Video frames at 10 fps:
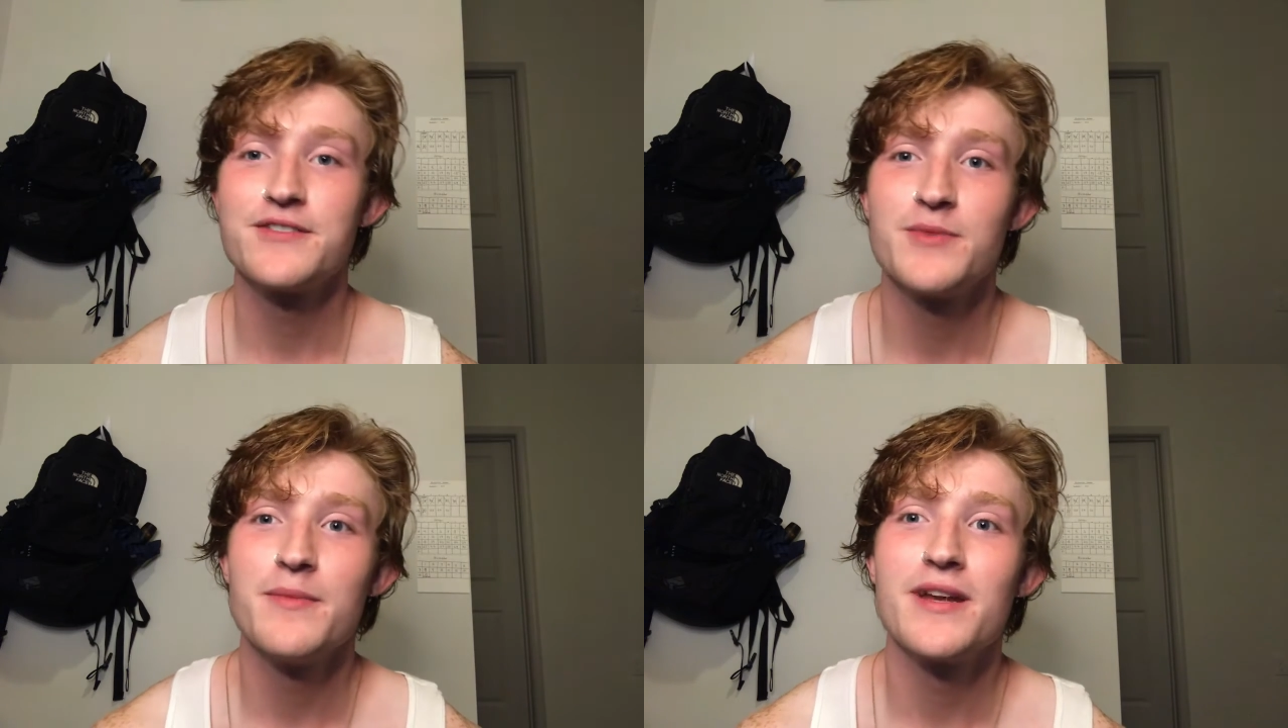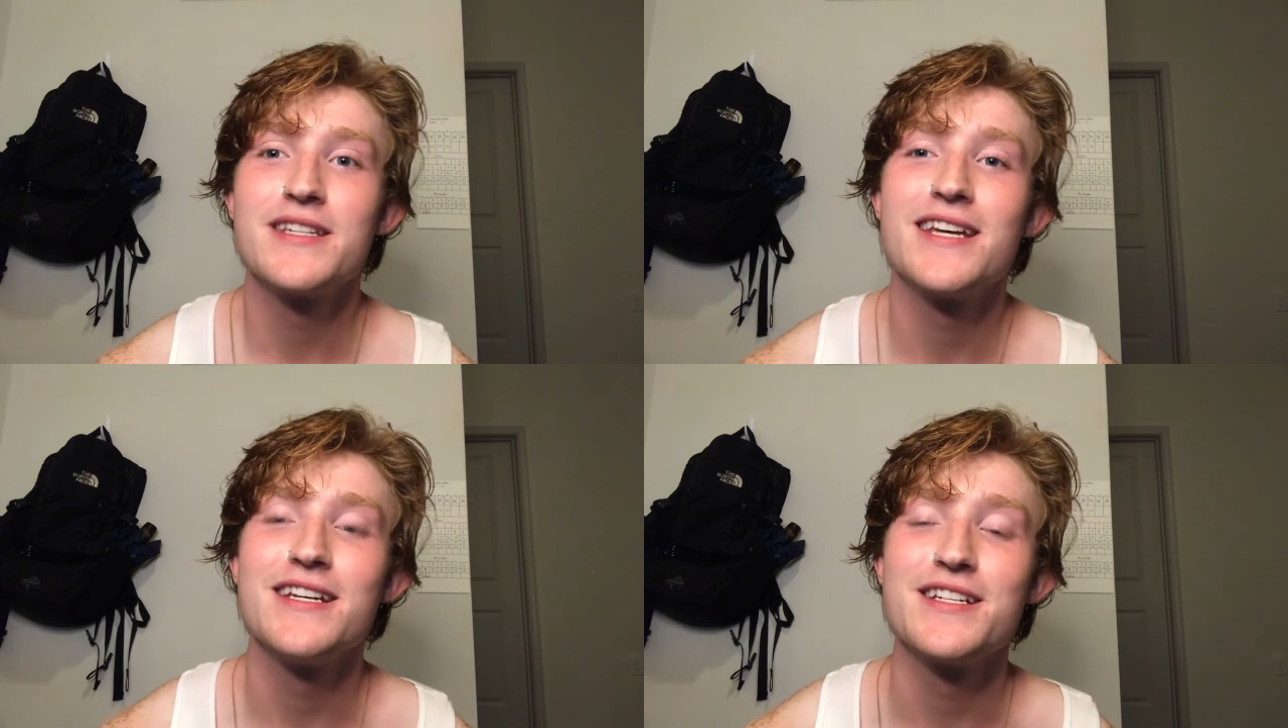After my
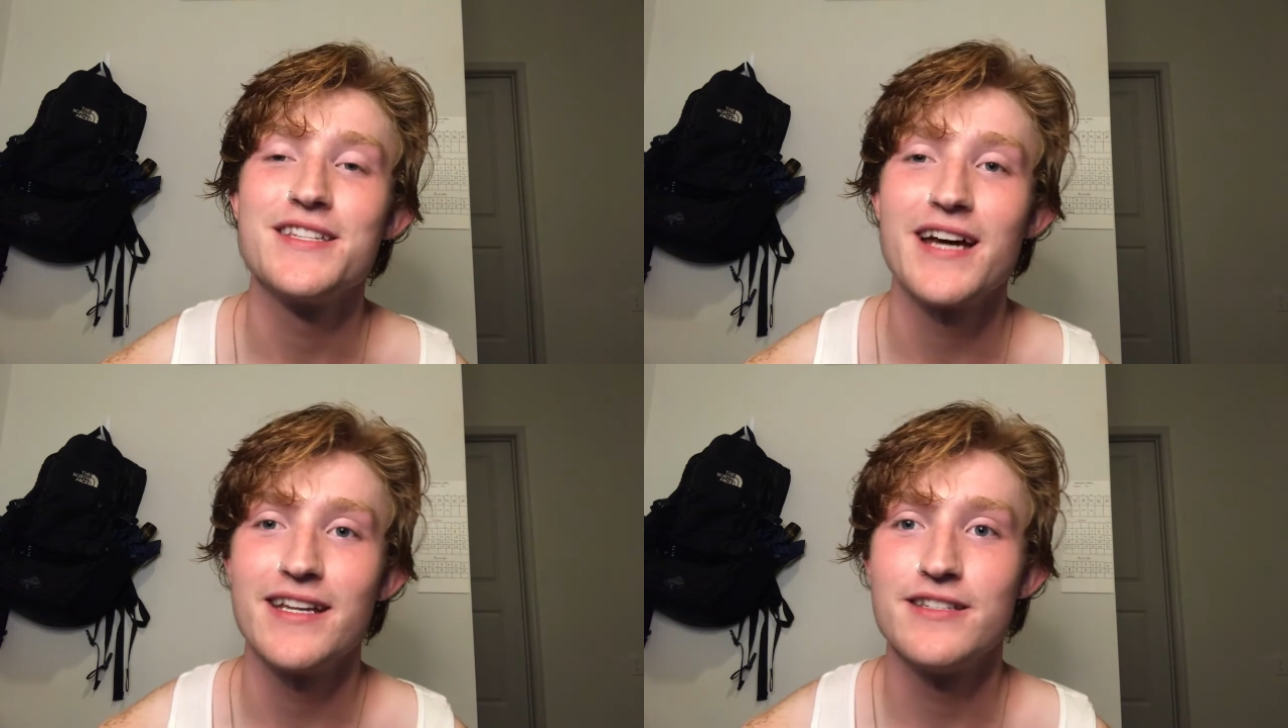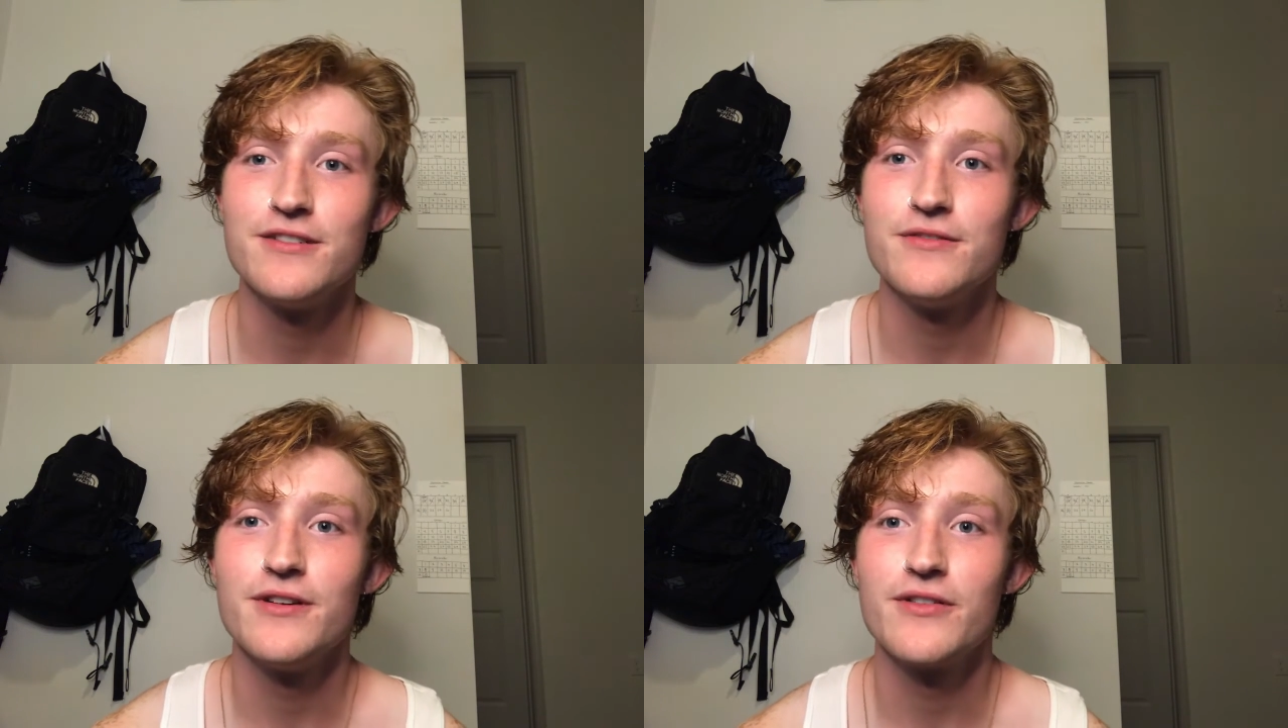meditations, I
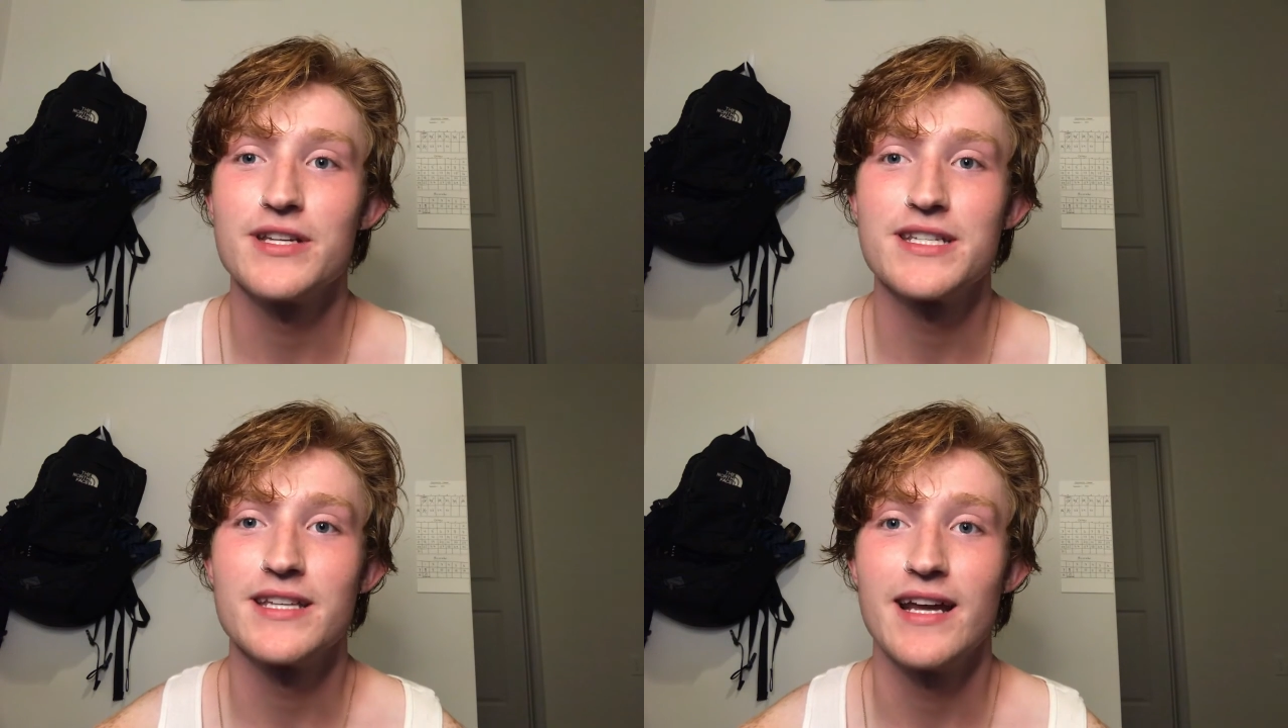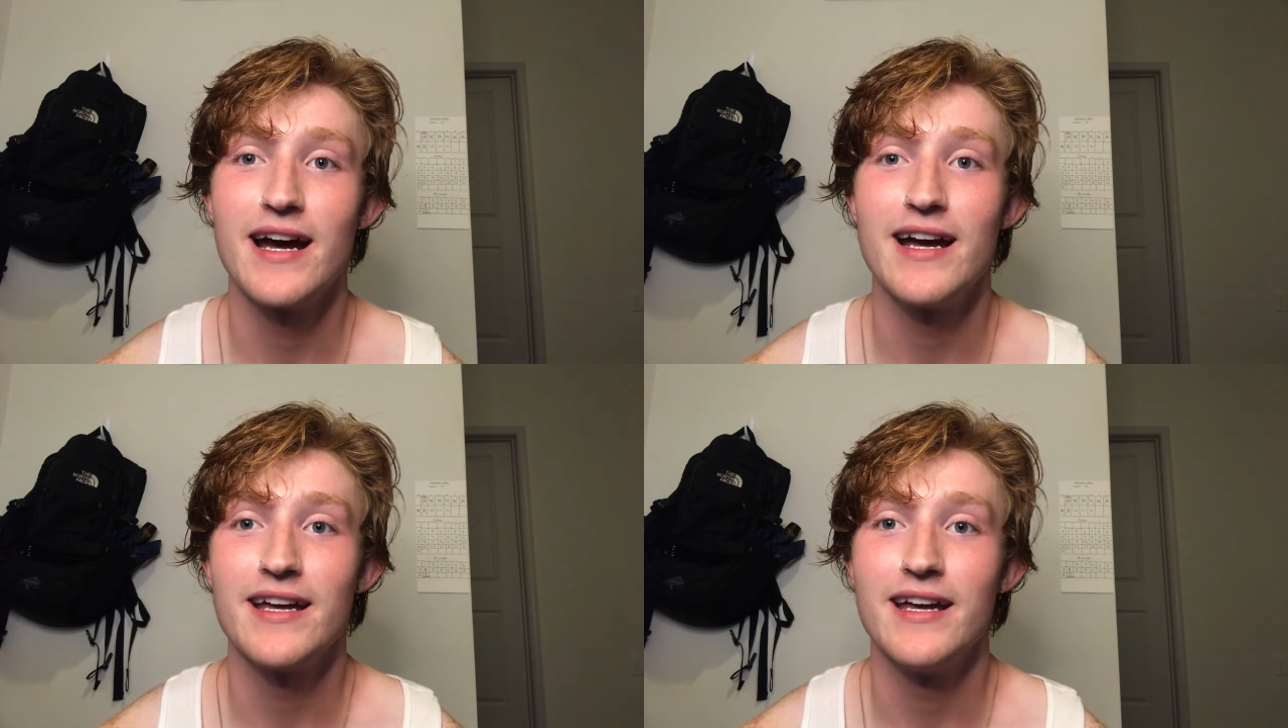do notice
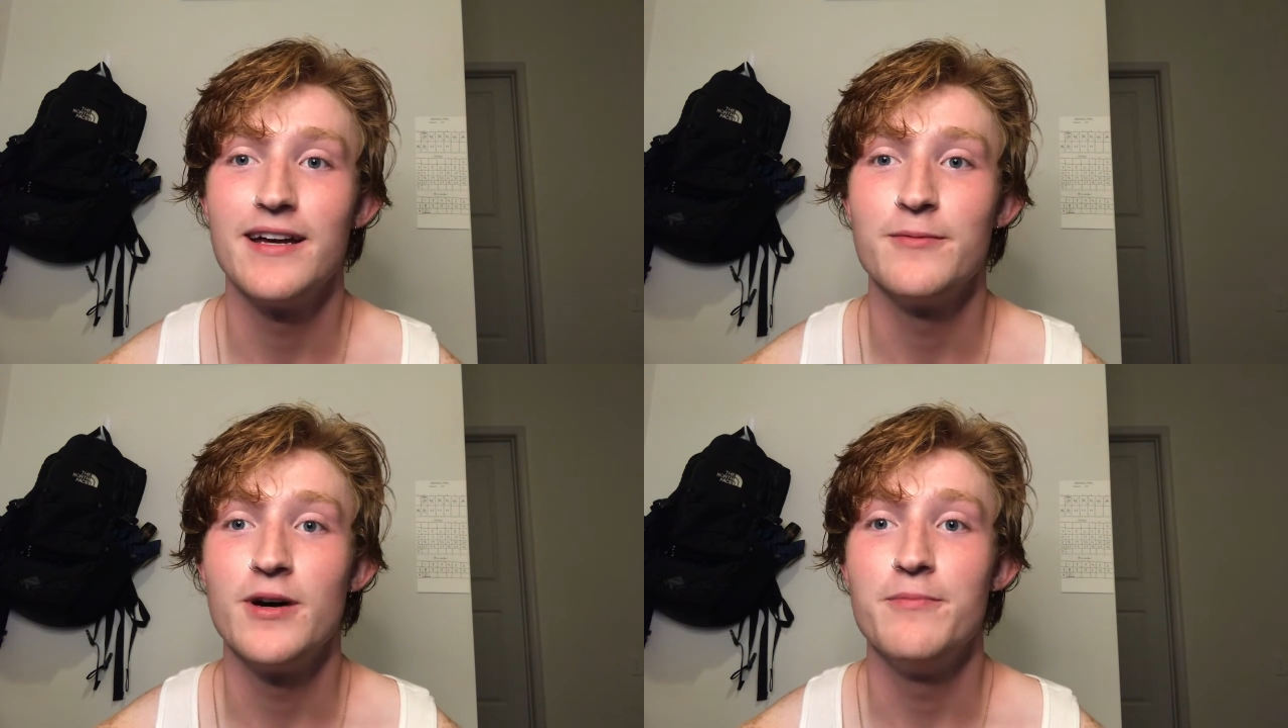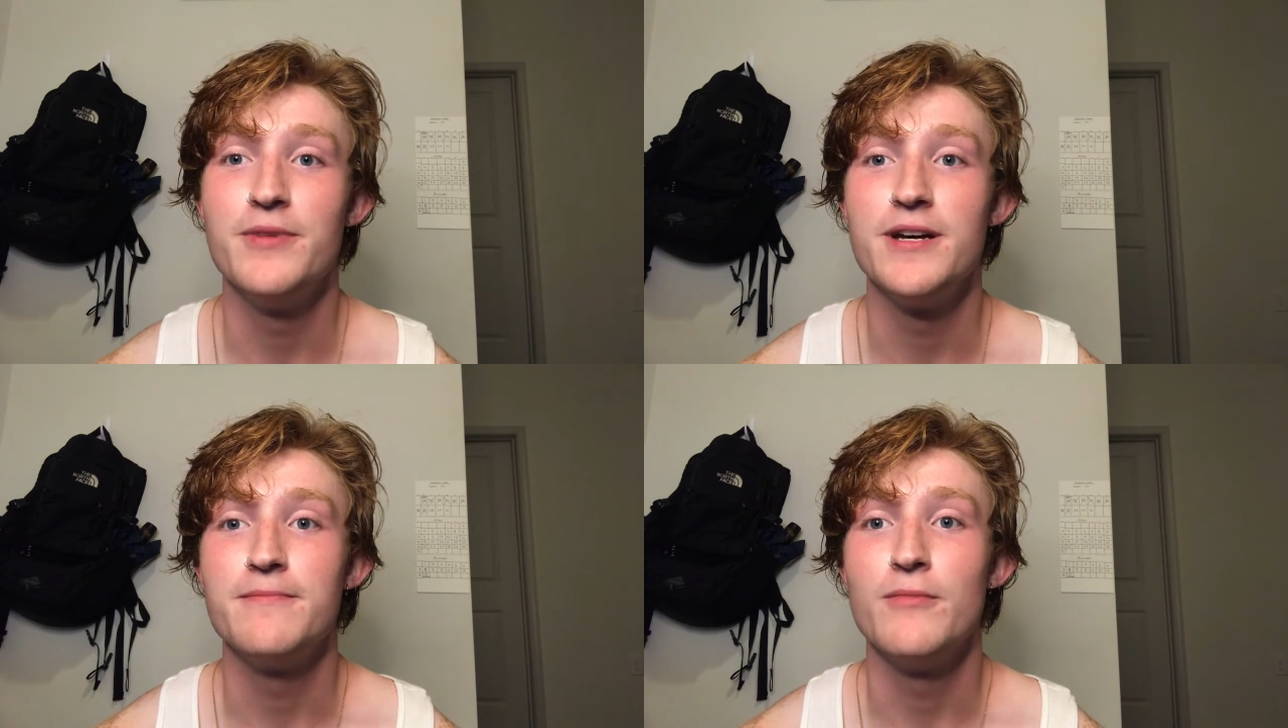that I am a
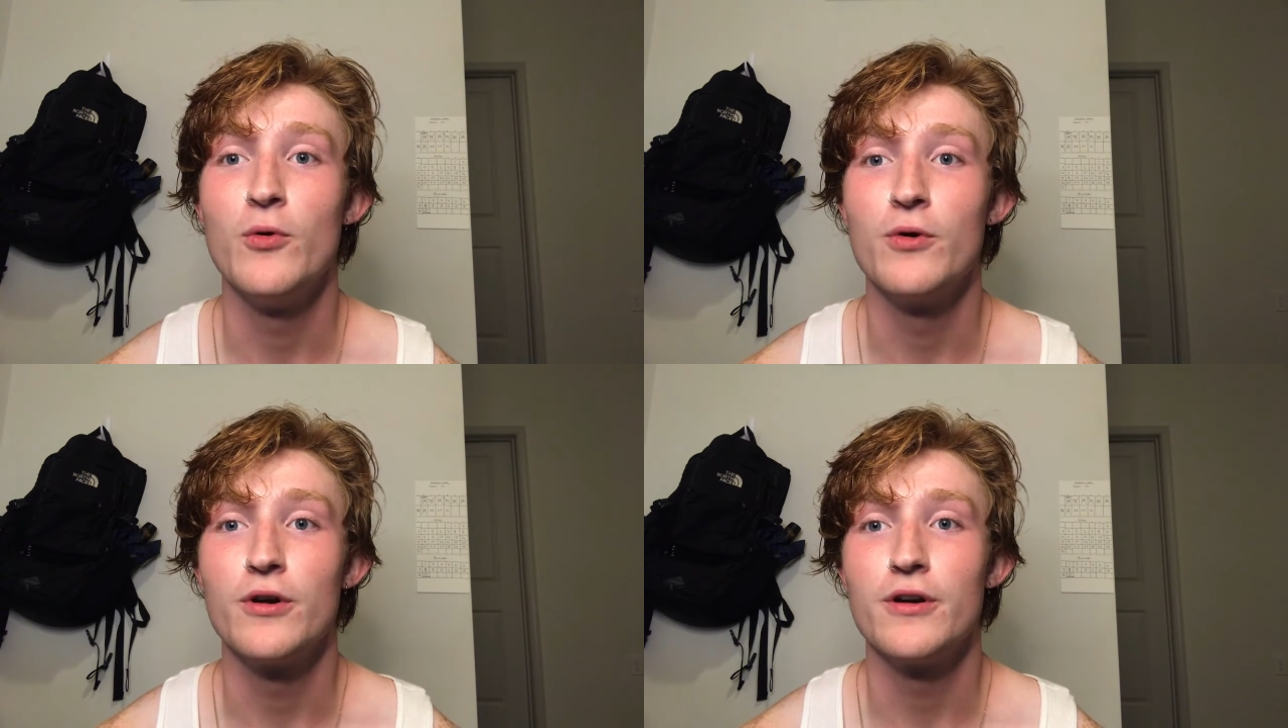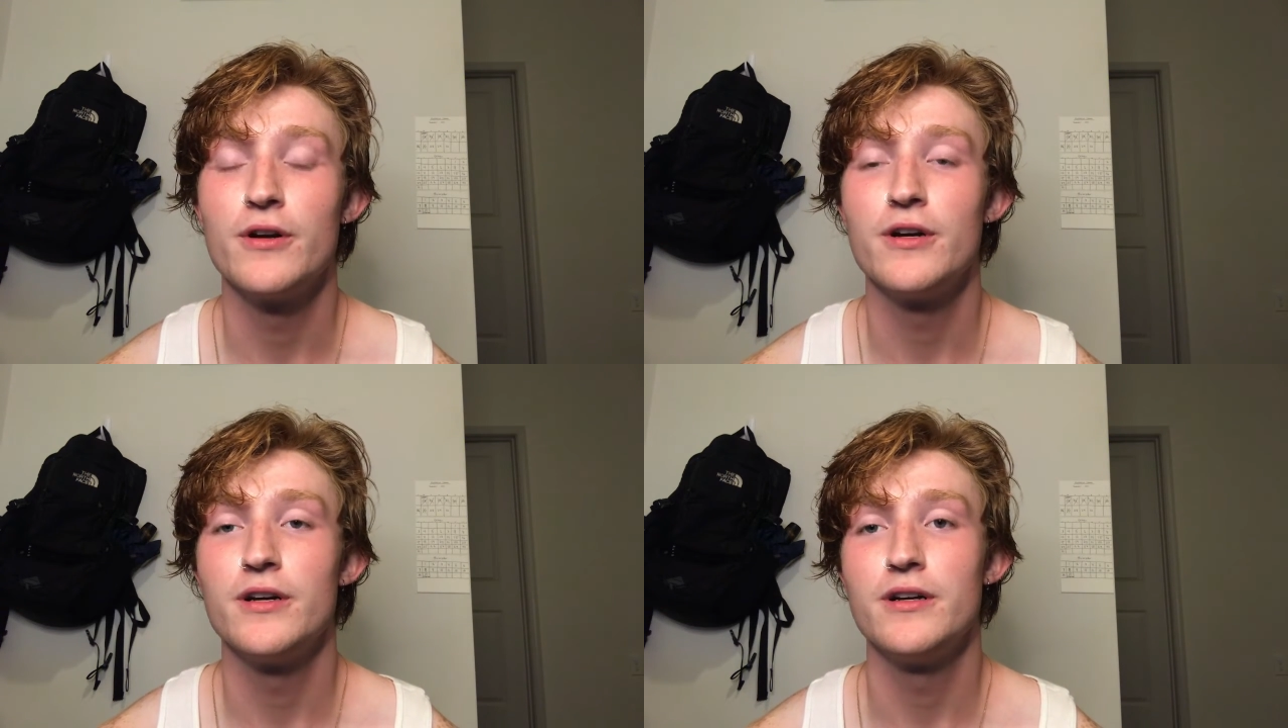bit
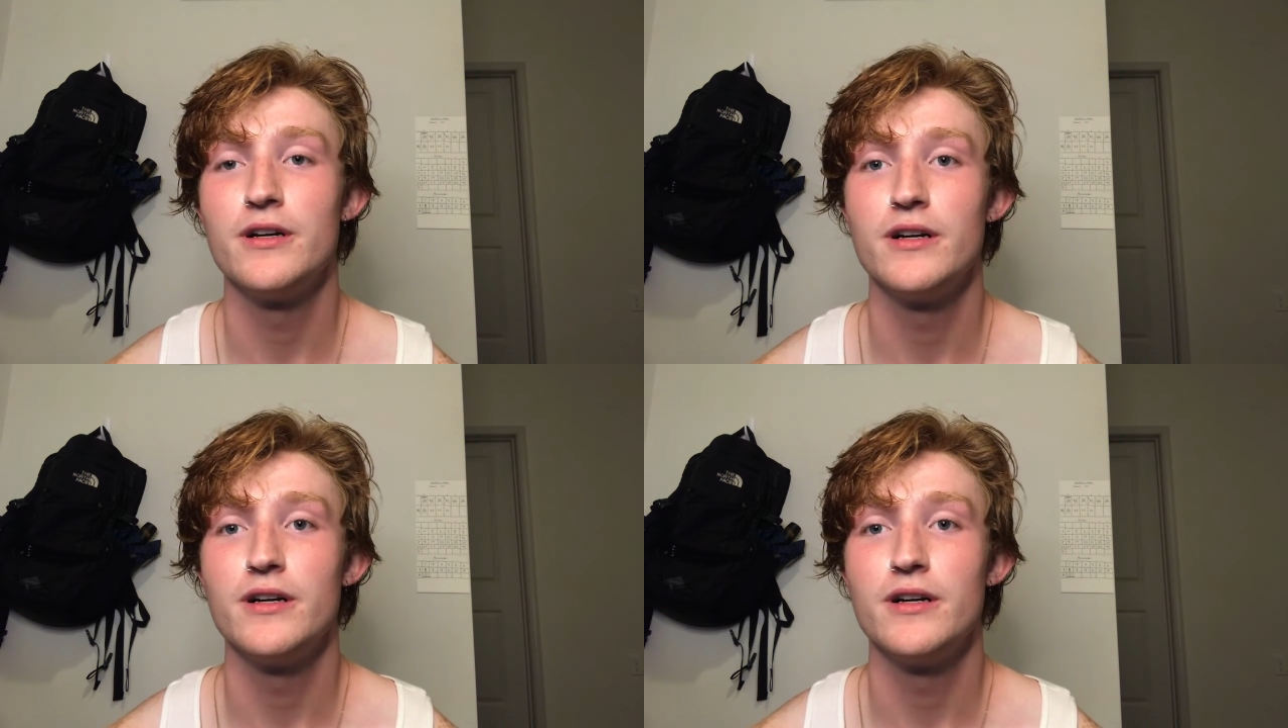more